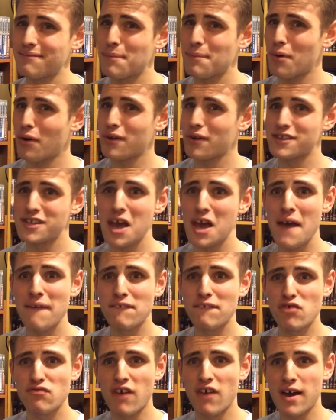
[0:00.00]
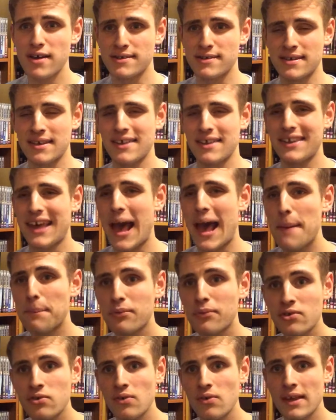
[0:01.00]
point, the writing is
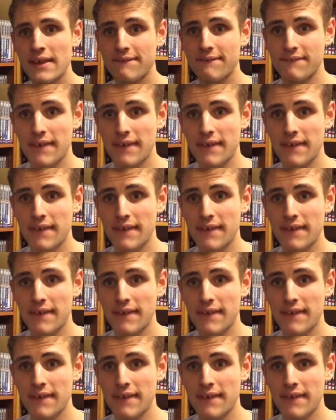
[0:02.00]
absolutely